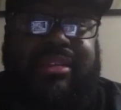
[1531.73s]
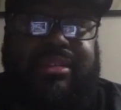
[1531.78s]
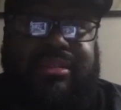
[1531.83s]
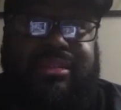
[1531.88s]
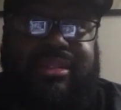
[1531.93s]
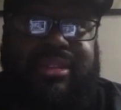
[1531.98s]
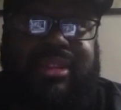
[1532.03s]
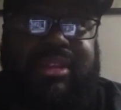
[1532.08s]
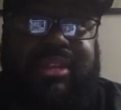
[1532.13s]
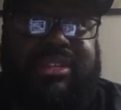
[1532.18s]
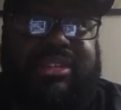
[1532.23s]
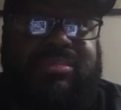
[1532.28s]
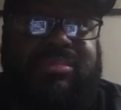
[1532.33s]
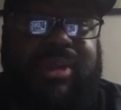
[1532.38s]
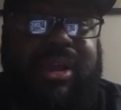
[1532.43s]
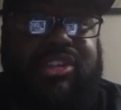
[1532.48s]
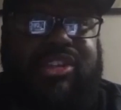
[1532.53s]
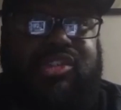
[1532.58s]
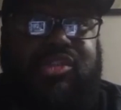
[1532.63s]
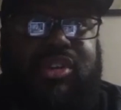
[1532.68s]
this is
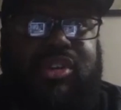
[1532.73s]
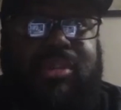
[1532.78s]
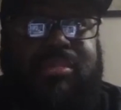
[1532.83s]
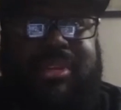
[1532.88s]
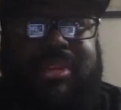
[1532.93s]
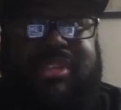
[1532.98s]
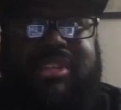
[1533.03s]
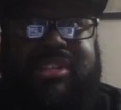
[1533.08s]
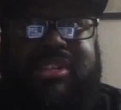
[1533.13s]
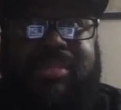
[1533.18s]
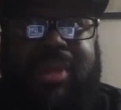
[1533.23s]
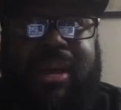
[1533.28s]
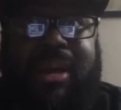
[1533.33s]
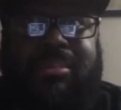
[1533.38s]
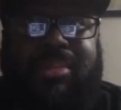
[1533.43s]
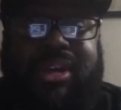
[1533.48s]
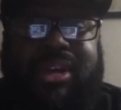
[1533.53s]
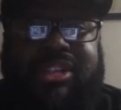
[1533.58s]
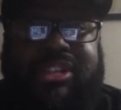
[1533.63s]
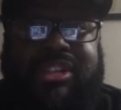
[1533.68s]
my script, this is my
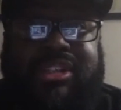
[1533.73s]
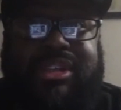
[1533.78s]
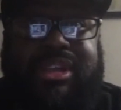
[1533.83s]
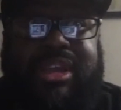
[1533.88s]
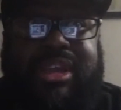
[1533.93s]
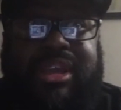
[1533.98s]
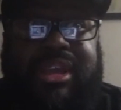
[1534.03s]
budget.